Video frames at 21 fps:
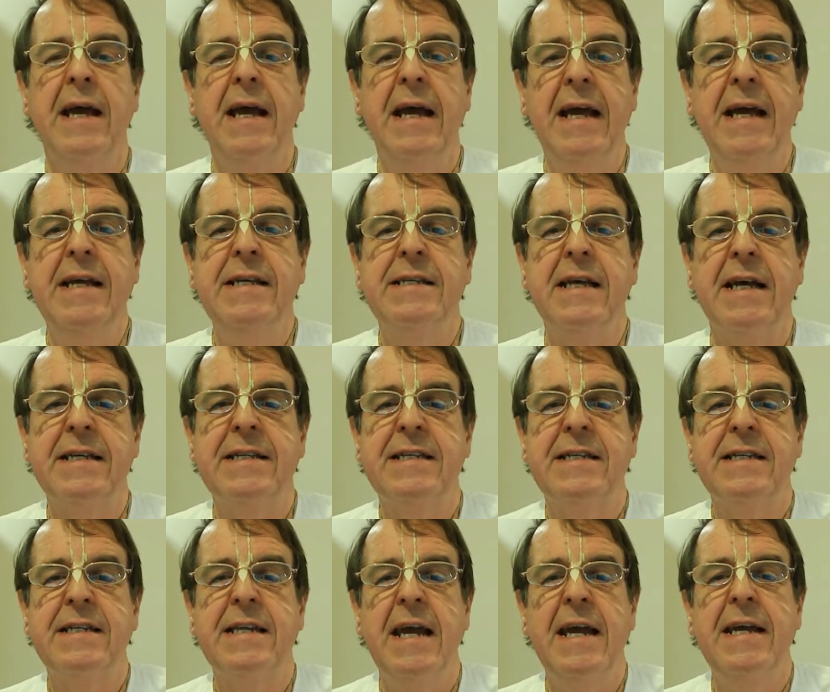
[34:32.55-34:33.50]
is a
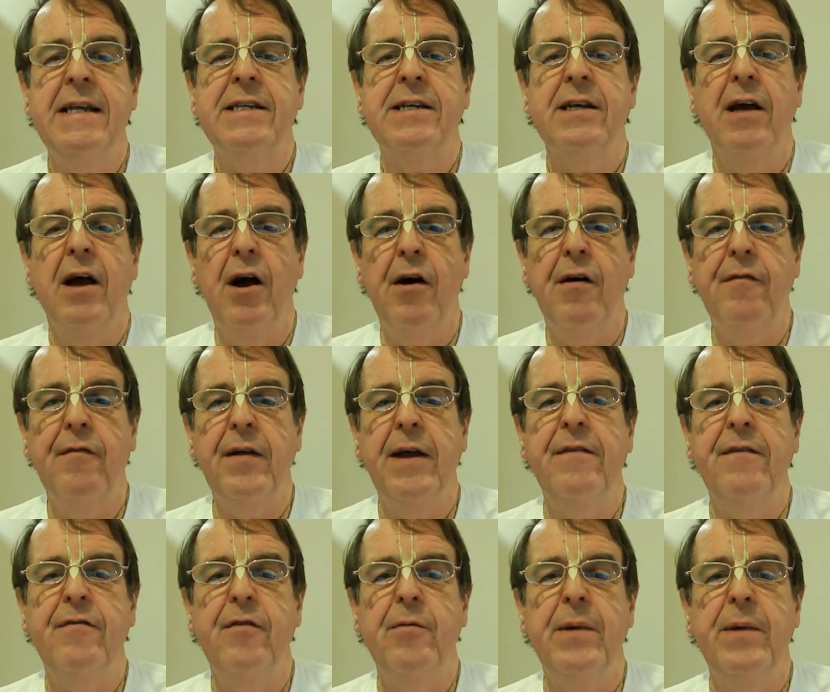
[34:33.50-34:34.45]
state of
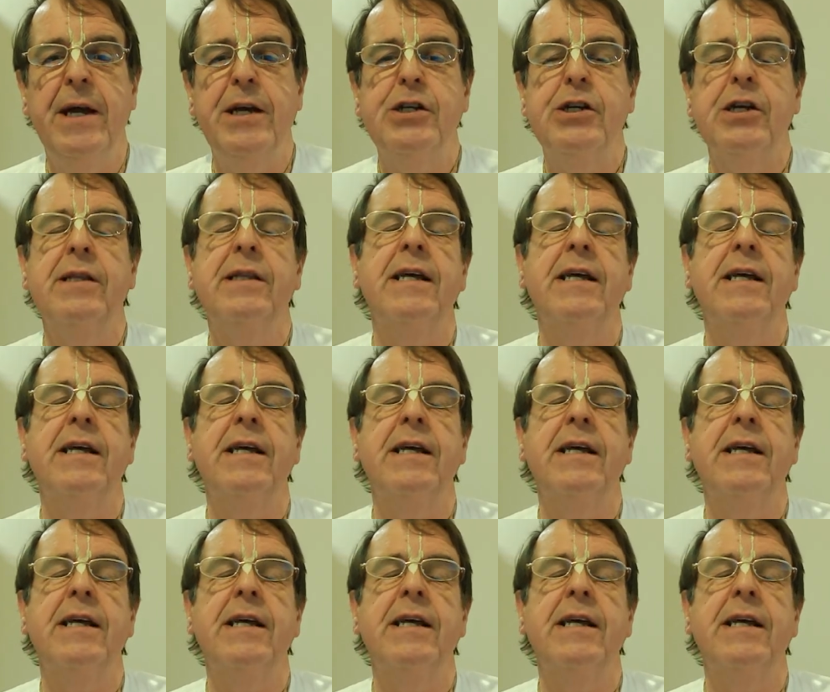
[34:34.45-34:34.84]
information